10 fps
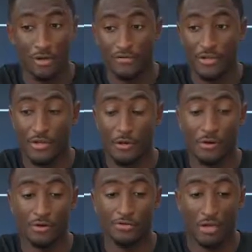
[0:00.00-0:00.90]
of the
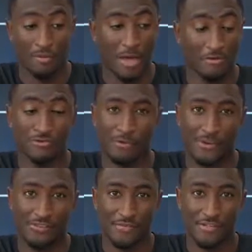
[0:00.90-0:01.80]
year to come out in
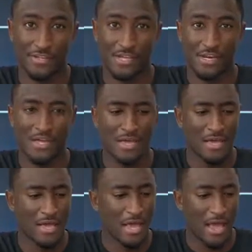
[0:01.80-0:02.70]
2017.
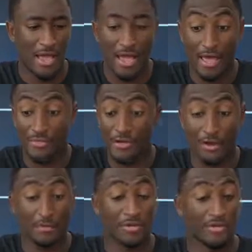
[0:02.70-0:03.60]
And
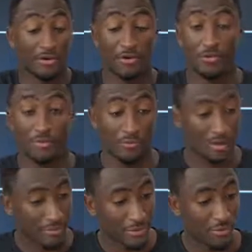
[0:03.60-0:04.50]
there can only be
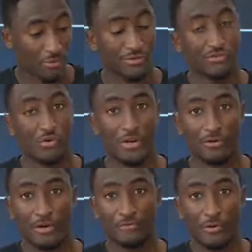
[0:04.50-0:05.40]
one, but there were so
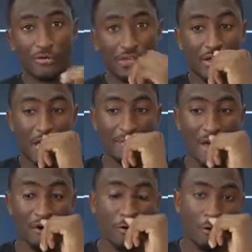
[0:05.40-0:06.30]
many great phones that came
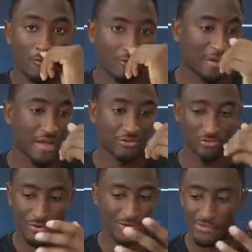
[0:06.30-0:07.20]
out over the past
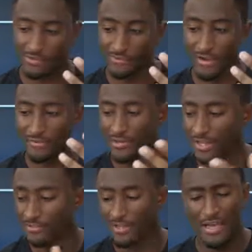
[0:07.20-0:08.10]
365
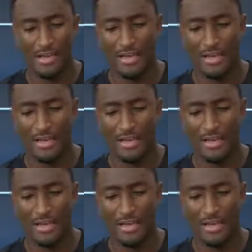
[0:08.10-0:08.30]
days.